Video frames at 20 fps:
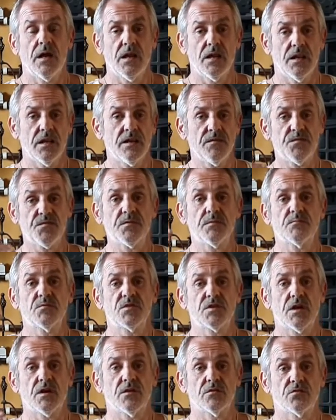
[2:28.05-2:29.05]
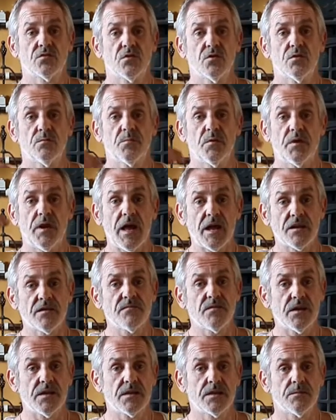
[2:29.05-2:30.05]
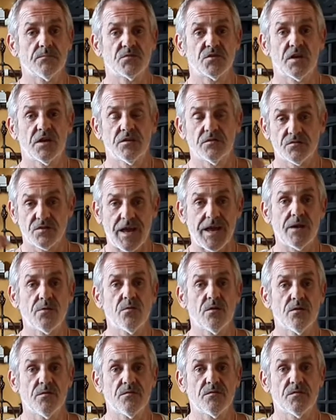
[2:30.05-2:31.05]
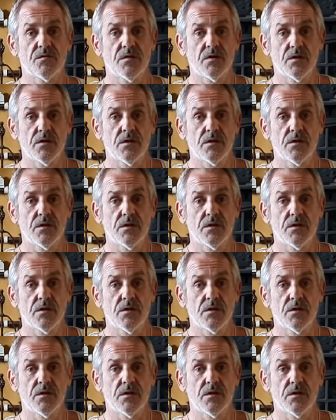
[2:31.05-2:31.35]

lift themselves up and elevate themselves out of